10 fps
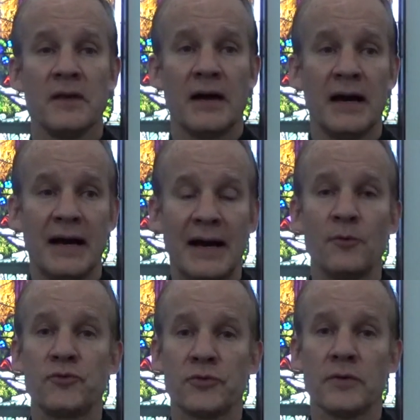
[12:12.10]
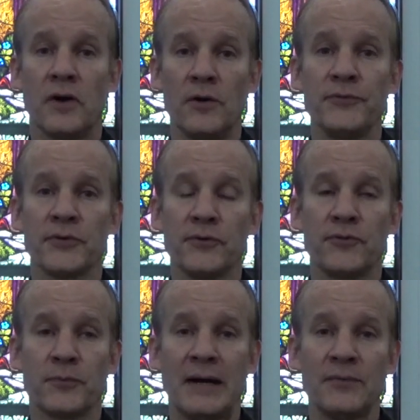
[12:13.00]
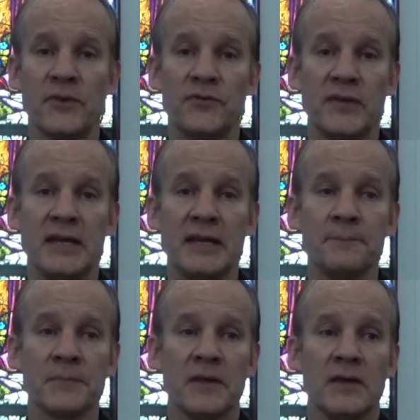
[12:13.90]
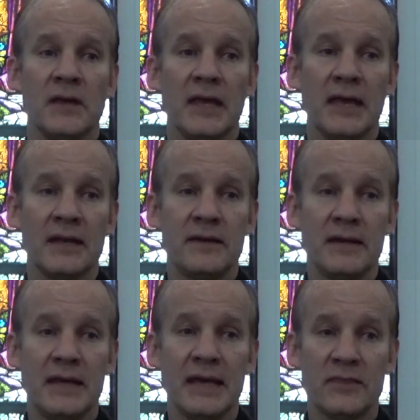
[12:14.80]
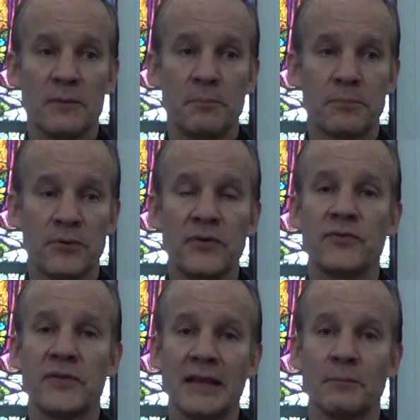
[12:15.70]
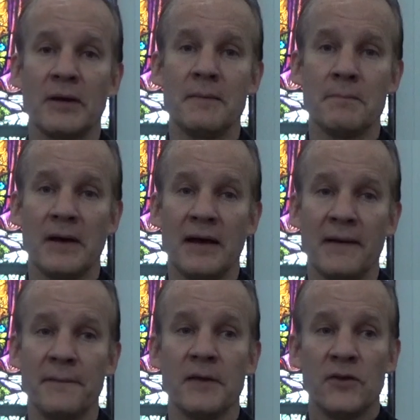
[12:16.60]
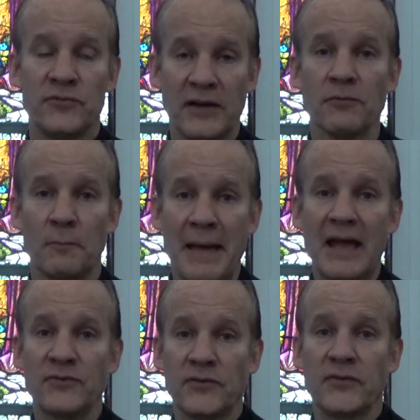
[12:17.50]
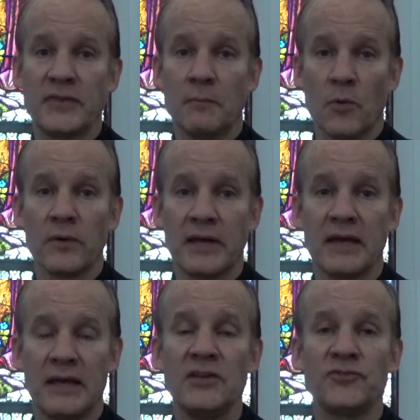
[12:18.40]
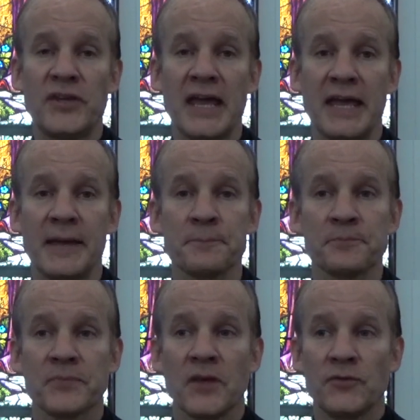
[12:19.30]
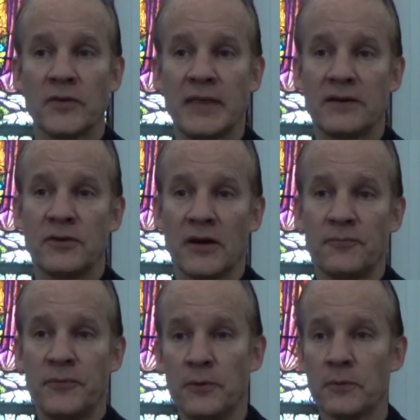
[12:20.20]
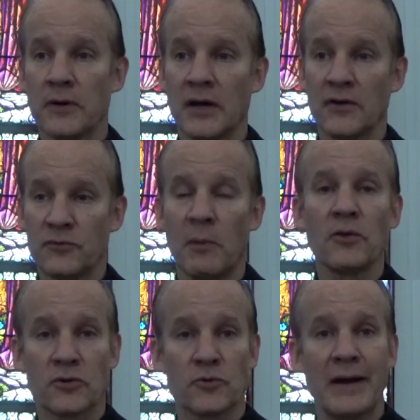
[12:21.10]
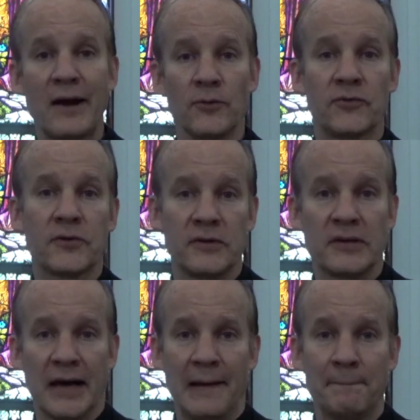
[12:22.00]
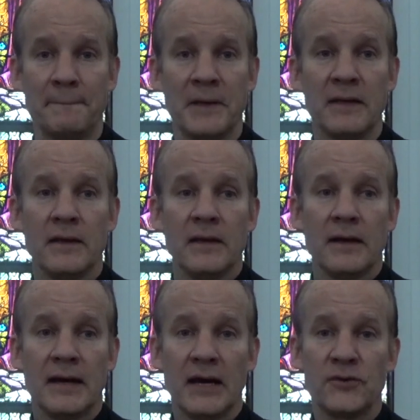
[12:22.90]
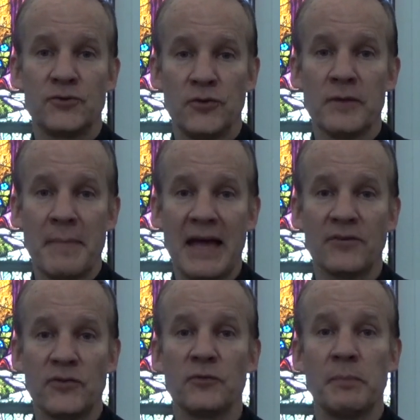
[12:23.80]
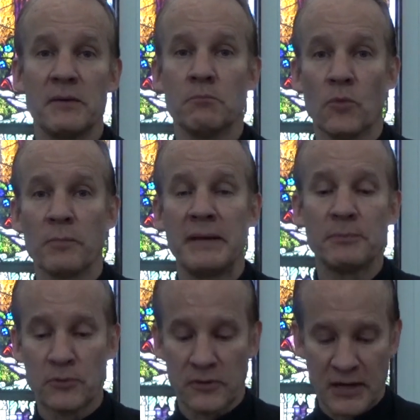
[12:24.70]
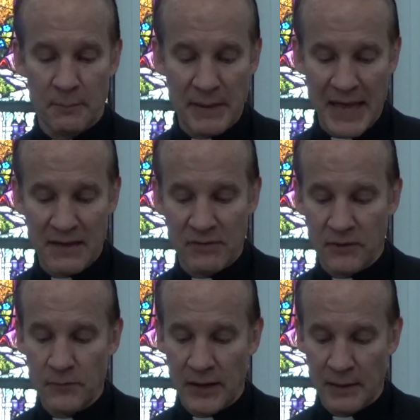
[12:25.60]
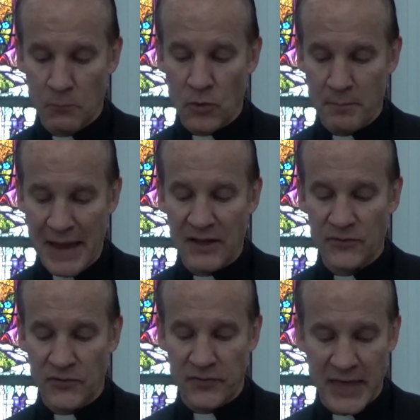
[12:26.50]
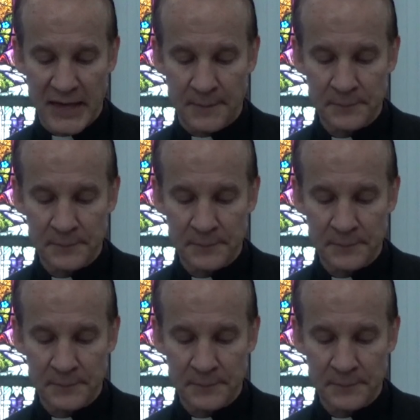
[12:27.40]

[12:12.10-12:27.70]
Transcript: outdoor altars throughout the city, and he had the priests celebrate several Masses in the morning each day, so that smaller crowds could come to the Masses, but more people could come by having more Masses then.